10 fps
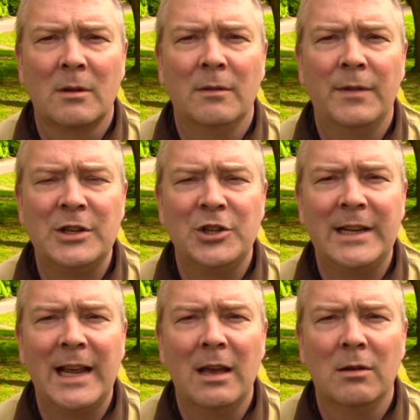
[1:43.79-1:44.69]

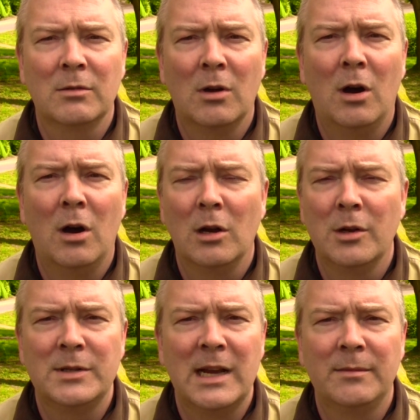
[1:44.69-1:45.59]
eventually got
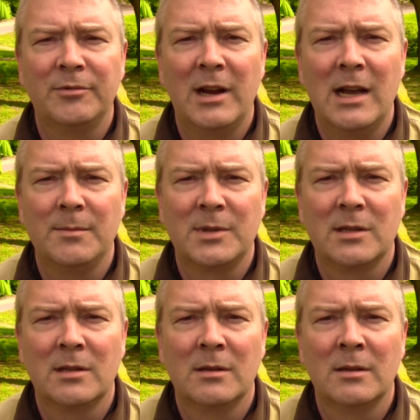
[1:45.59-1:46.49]
hollowed out,
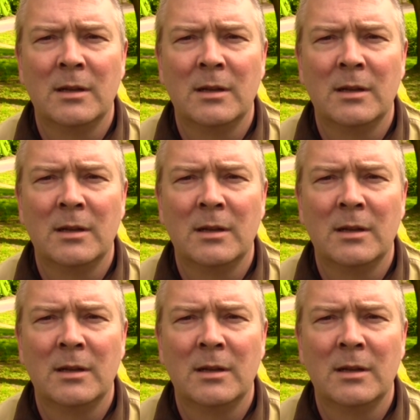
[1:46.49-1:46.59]
perhaps.